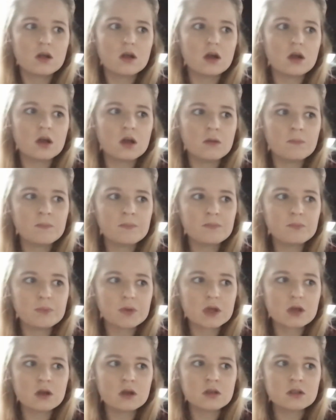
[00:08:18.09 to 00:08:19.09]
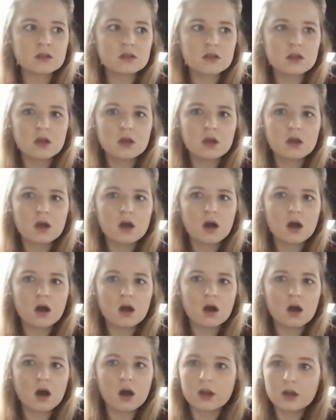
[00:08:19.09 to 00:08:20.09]
Um, because
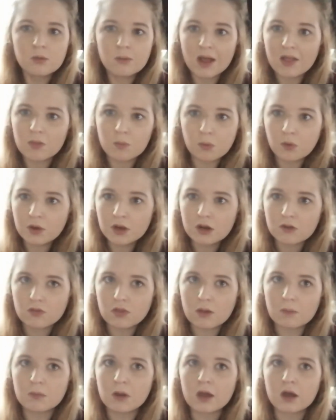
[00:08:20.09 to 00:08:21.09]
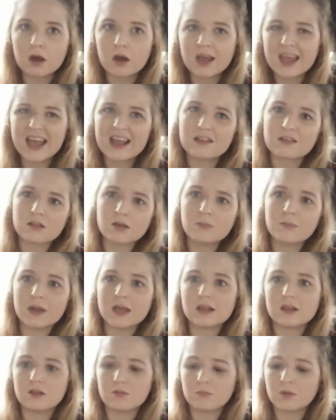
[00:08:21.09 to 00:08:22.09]
I don't get the point of them. Like, I get some
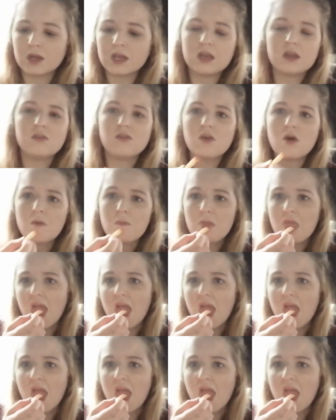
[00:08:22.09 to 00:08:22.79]
places might need them.